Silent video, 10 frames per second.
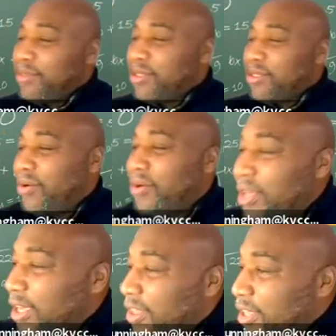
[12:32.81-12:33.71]
So
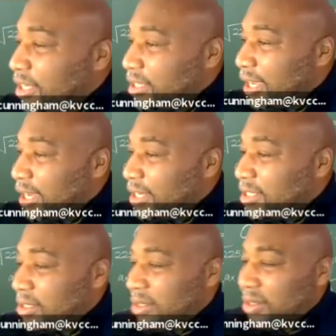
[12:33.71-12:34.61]
in this
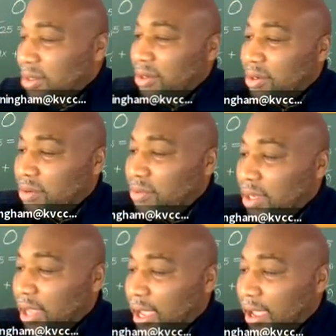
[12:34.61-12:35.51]
case,
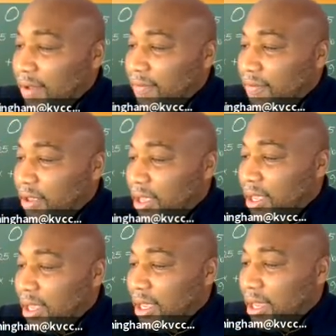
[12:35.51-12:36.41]
we have
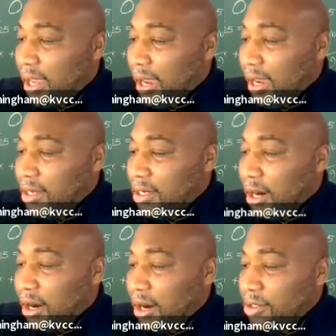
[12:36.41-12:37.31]
8
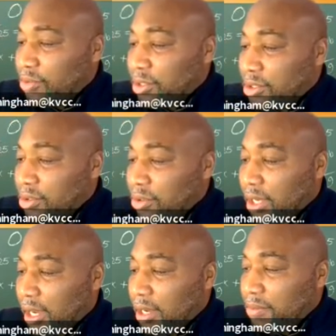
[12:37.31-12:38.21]
yards, which is
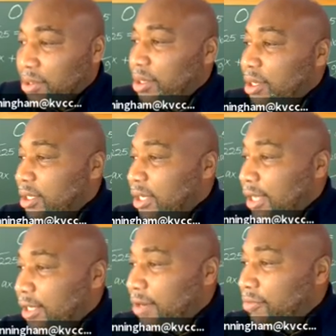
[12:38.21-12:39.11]
okay. I'm going to
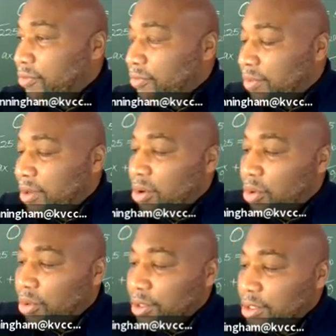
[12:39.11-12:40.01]
underline that in
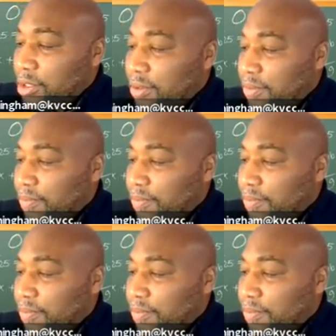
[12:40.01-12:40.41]
orange.